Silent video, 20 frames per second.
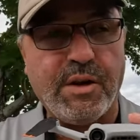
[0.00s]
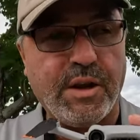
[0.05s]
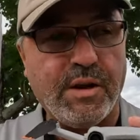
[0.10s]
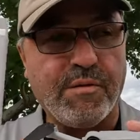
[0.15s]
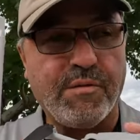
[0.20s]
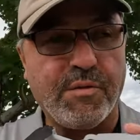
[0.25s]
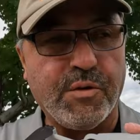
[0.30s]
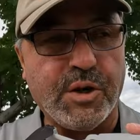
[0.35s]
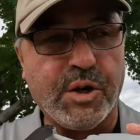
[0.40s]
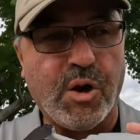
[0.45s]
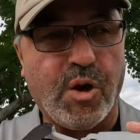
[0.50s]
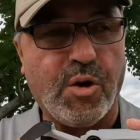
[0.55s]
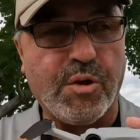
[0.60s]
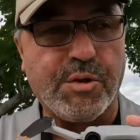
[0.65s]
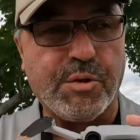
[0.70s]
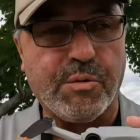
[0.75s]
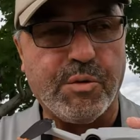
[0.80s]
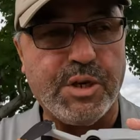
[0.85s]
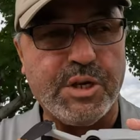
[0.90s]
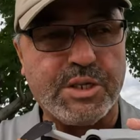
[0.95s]
and for no
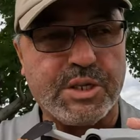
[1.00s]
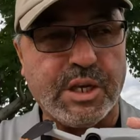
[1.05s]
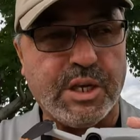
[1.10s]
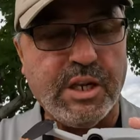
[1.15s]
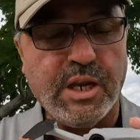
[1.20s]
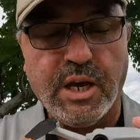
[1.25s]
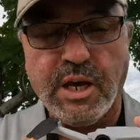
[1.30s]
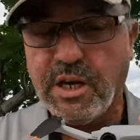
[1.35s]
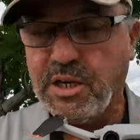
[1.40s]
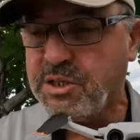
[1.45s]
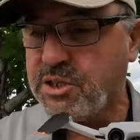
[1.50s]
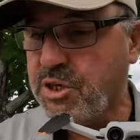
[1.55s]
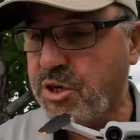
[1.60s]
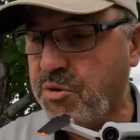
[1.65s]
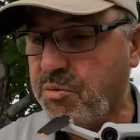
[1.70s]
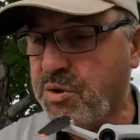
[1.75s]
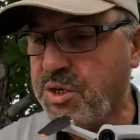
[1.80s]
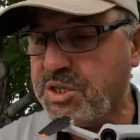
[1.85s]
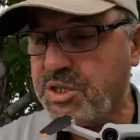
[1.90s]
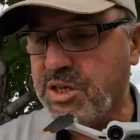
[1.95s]
other reason, it's a
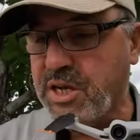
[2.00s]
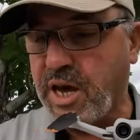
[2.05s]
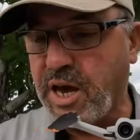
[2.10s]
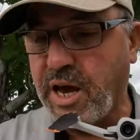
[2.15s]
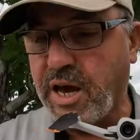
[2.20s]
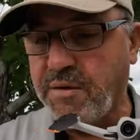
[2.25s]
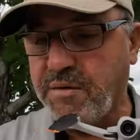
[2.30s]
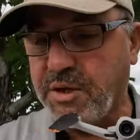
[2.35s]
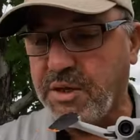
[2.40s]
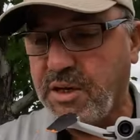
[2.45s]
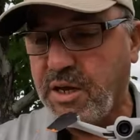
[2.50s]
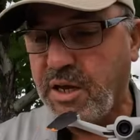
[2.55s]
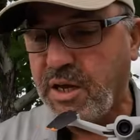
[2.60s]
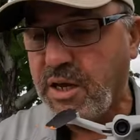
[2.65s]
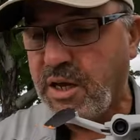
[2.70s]
good reason to have it.